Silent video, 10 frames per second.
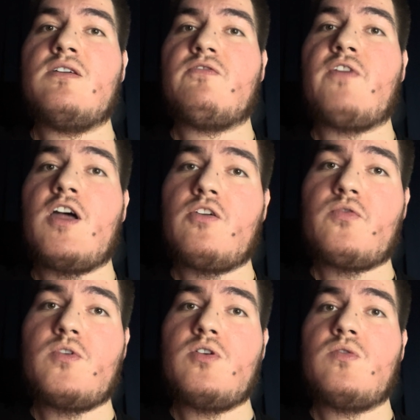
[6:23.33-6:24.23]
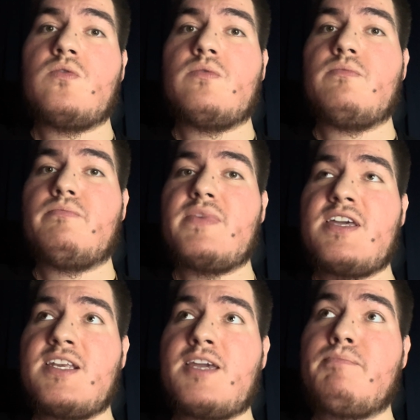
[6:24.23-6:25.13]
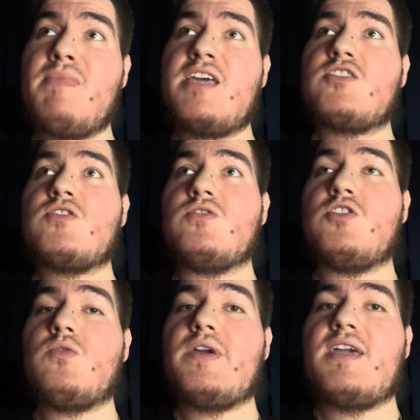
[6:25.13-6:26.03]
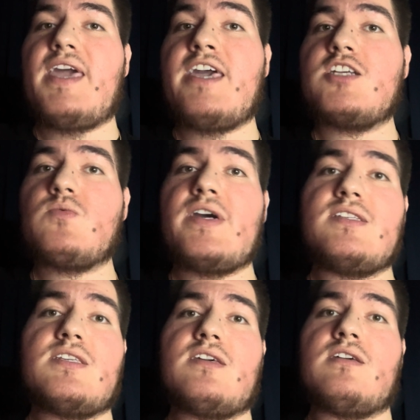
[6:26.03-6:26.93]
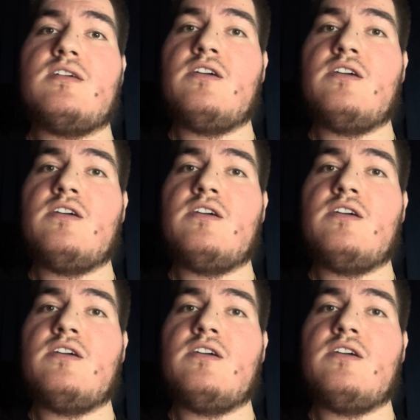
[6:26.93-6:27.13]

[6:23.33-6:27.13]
follow through and commit to doing XYZ.